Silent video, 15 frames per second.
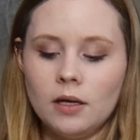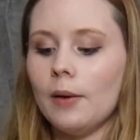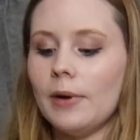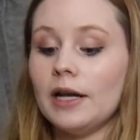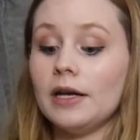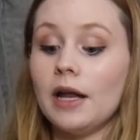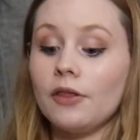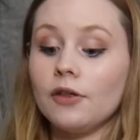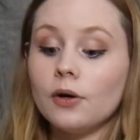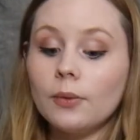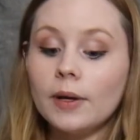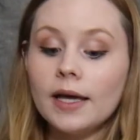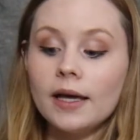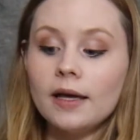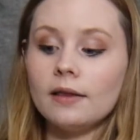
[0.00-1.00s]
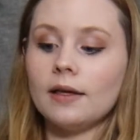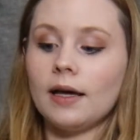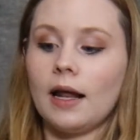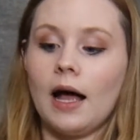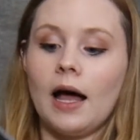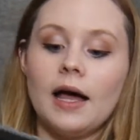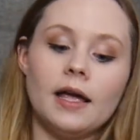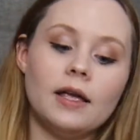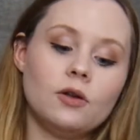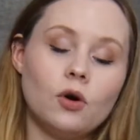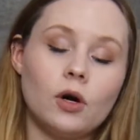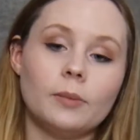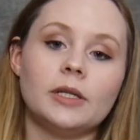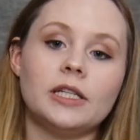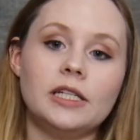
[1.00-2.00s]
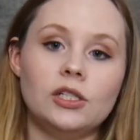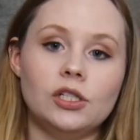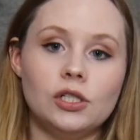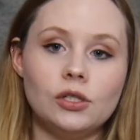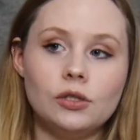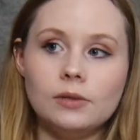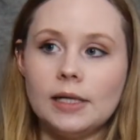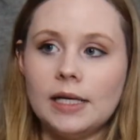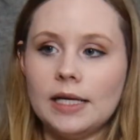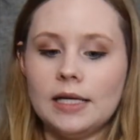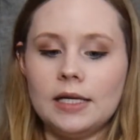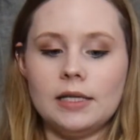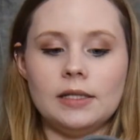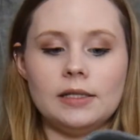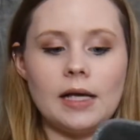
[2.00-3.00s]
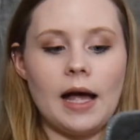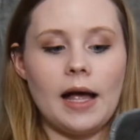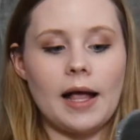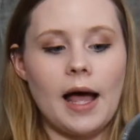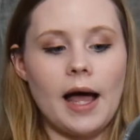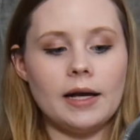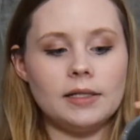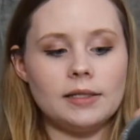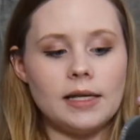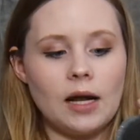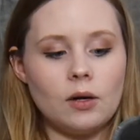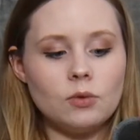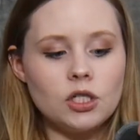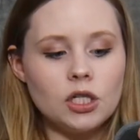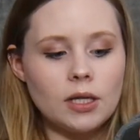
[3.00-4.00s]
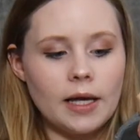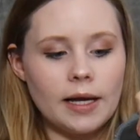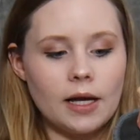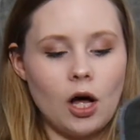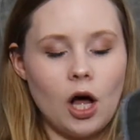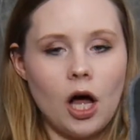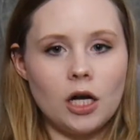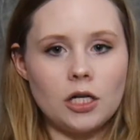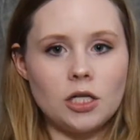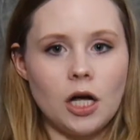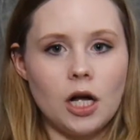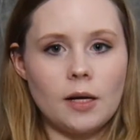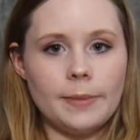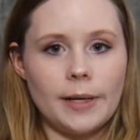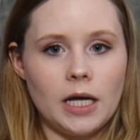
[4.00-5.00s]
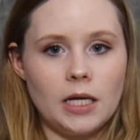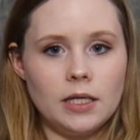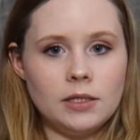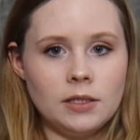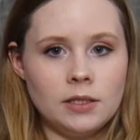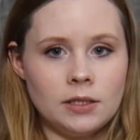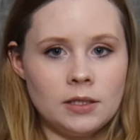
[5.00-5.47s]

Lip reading: Another way that I normally do is I kind of sandwich it like a hot dog bun,